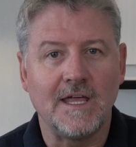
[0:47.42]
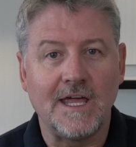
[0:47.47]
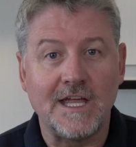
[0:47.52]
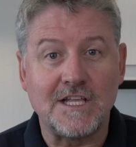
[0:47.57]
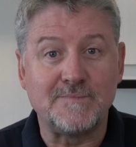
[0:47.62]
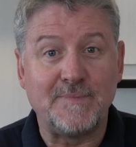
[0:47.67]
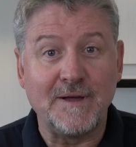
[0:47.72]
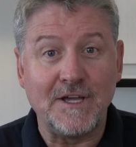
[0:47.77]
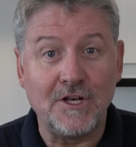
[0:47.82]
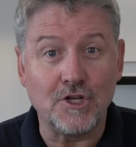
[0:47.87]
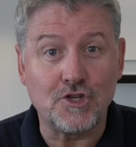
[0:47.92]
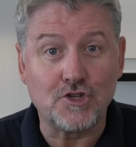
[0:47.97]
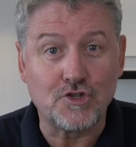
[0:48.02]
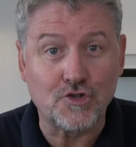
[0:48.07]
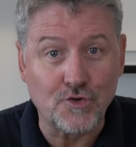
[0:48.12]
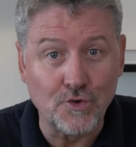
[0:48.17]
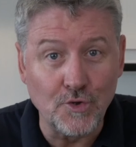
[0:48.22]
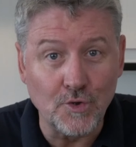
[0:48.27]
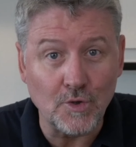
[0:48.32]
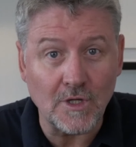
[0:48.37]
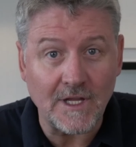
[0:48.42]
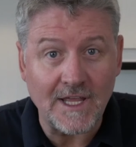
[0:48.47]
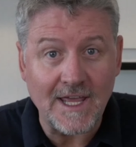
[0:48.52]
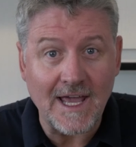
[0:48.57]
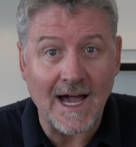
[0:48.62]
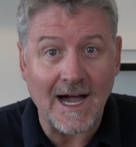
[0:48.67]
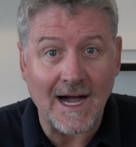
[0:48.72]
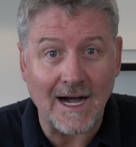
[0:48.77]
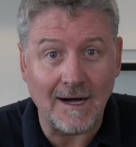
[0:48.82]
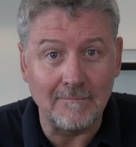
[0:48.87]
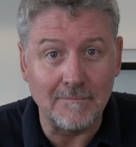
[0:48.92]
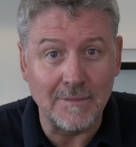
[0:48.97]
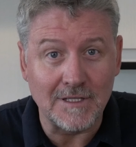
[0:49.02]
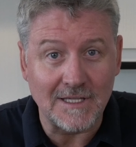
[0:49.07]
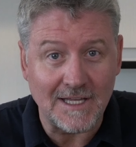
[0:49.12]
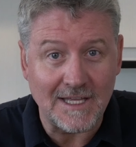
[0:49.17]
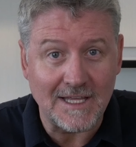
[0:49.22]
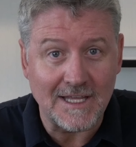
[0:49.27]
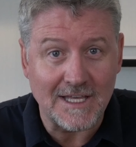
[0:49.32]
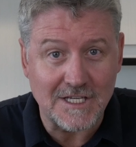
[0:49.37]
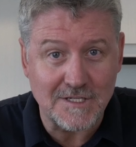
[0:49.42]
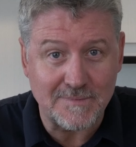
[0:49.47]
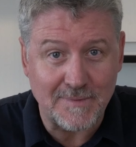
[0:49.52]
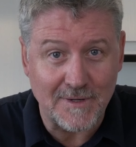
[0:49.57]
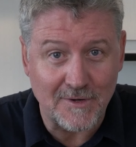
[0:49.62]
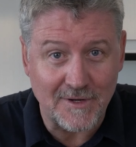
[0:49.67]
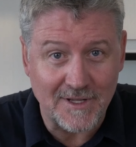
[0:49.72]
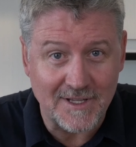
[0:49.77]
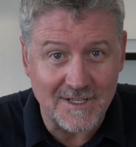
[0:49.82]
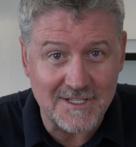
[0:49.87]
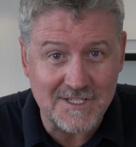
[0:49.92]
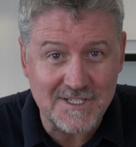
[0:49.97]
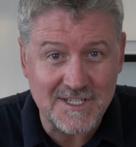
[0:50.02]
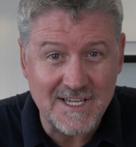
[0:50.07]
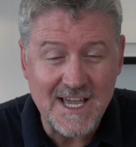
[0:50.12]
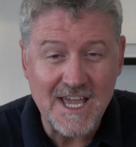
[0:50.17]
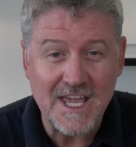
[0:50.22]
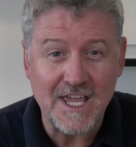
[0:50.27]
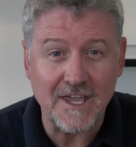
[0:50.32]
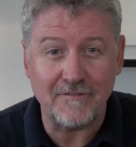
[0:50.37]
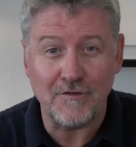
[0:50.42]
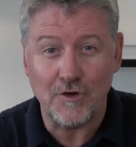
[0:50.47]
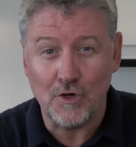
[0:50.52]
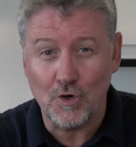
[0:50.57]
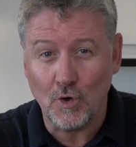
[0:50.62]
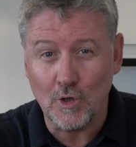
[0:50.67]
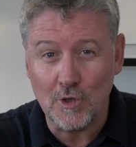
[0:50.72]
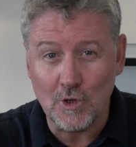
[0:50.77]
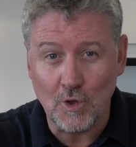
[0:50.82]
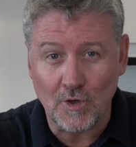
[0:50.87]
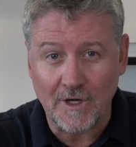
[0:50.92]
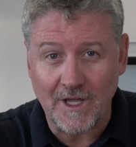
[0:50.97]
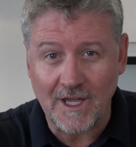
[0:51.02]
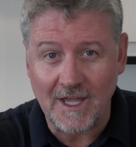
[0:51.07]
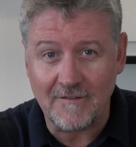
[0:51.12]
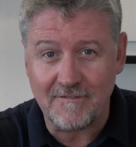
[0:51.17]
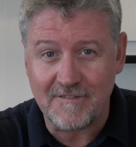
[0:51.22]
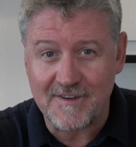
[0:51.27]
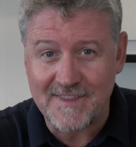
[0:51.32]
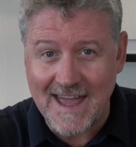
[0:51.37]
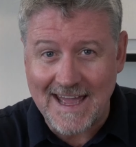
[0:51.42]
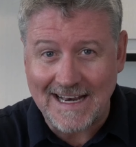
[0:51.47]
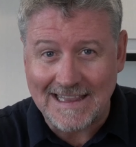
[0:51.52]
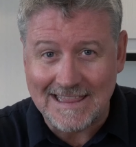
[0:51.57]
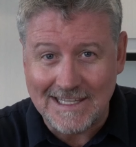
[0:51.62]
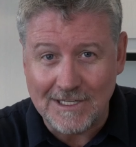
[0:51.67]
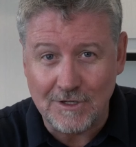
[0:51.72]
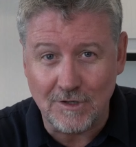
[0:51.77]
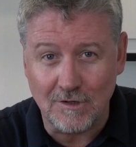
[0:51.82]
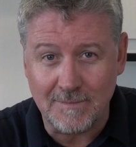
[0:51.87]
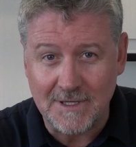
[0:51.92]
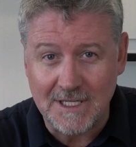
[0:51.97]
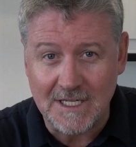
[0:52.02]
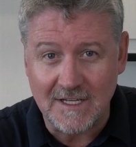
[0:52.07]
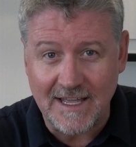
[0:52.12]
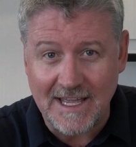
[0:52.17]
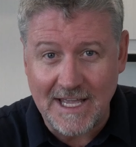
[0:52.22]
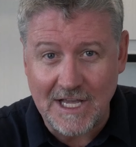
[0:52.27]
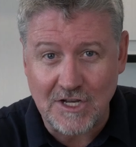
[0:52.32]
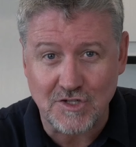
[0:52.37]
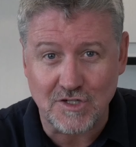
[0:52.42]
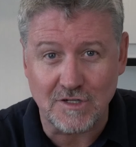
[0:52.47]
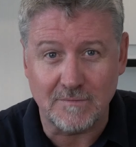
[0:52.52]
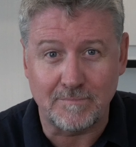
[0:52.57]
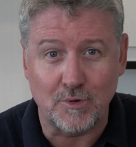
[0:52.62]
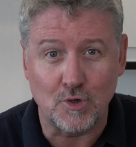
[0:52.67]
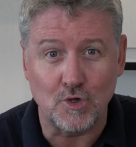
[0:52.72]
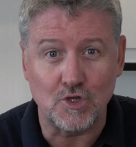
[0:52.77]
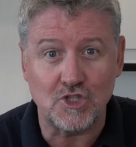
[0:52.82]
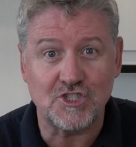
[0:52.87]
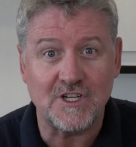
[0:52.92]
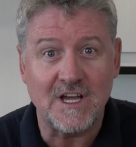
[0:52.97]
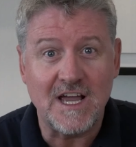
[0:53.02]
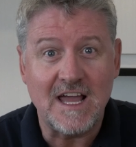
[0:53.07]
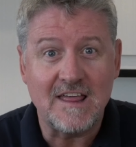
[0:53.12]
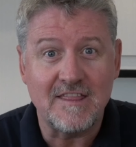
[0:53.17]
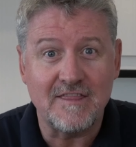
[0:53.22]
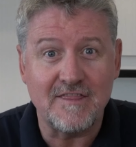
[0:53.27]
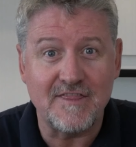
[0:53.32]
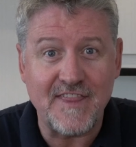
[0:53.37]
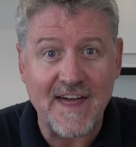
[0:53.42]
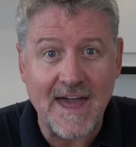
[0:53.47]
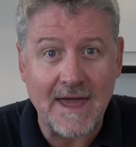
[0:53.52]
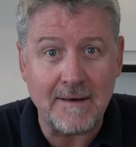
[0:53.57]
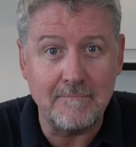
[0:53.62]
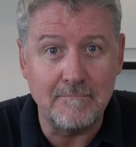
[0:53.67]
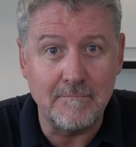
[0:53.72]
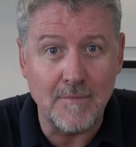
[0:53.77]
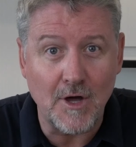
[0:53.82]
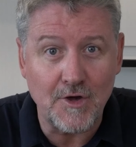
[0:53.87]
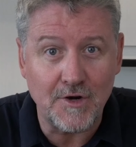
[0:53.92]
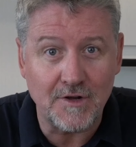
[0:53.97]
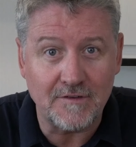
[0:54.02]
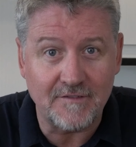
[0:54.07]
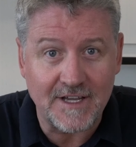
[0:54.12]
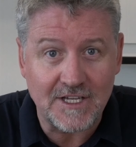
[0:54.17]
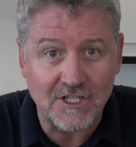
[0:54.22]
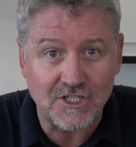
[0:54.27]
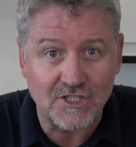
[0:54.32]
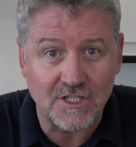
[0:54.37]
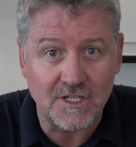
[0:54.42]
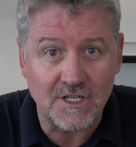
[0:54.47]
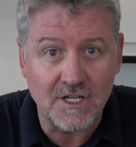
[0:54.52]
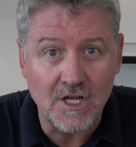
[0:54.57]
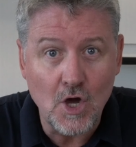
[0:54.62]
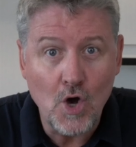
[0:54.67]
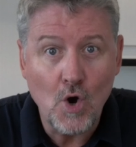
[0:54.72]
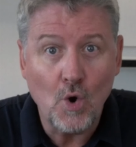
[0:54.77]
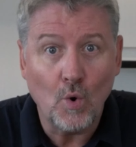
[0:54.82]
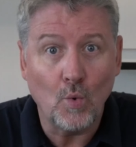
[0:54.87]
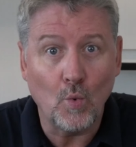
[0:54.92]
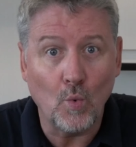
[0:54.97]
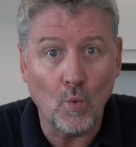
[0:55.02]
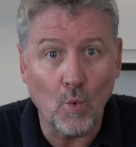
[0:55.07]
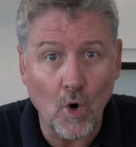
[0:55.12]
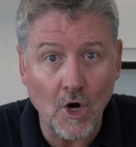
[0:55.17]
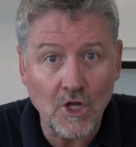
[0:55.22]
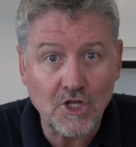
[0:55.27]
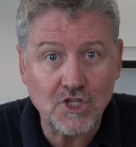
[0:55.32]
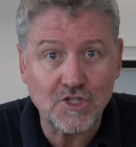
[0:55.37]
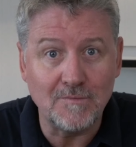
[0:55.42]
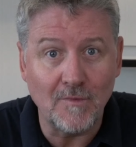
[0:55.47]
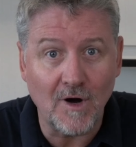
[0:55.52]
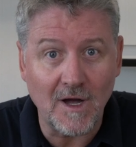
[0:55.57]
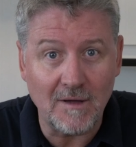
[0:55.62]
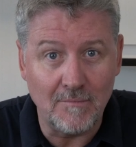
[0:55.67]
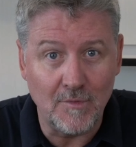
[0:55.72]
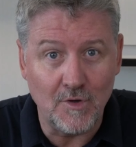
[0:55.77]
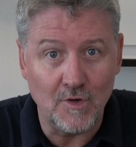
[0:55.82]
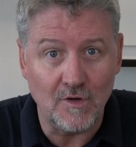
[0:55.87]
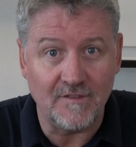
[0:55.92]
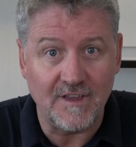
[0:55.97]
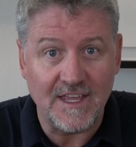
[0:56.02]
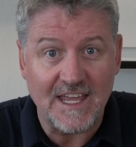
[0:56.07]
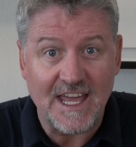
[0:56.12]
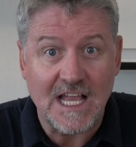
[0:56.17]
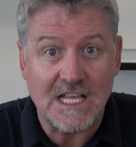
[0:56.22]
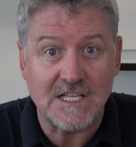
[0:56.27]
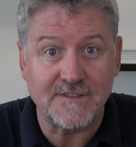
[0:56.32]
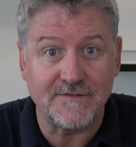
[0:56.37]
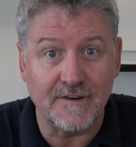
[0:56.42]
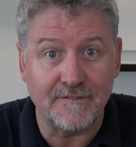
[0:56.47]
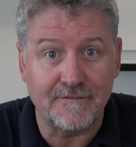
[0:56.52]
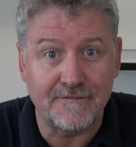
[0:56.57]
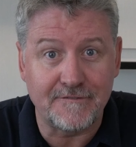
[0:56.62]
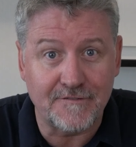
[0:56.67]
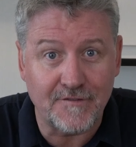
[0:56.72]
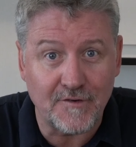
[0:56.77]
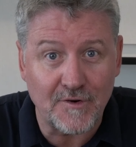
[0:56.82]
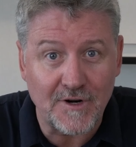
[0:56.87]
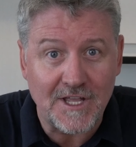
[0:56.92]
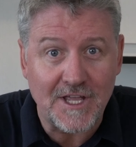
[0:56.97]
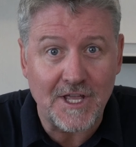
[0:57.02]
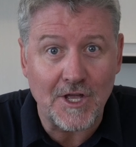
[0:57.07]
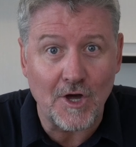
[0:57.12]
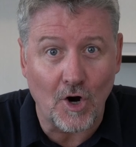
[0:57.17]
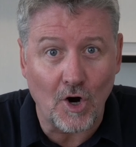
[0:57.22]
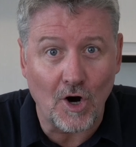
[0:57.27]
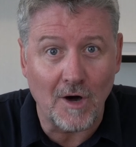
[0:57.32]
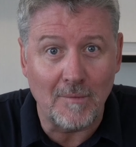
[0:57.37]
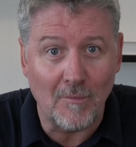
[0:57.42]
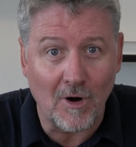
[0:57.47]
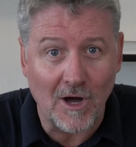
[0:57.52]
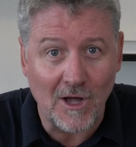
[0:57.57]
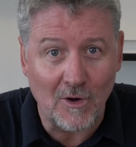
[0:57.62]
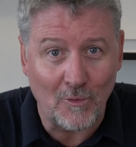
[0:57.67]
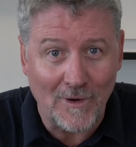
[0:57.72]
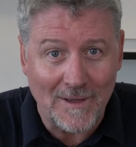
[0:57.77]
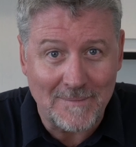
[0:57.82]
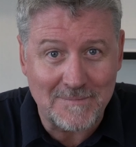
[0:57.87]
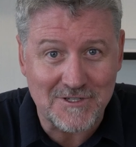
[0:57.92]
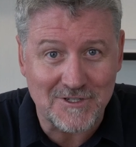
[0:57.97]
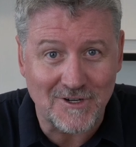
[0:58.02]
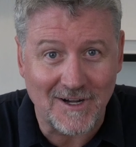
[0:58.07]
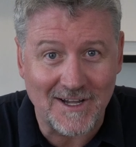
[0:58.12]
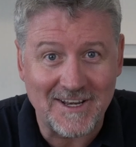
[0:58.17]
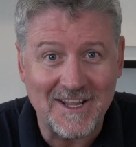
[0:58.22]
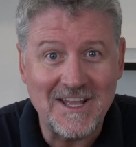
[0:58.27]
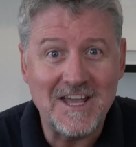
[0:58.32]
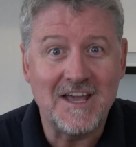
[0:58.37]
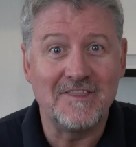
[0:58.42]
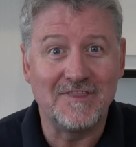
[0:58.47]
It's been a truly humbling experience if you're looking for that little bit of extra push, that motivation, watch my movie. It's for free on my website.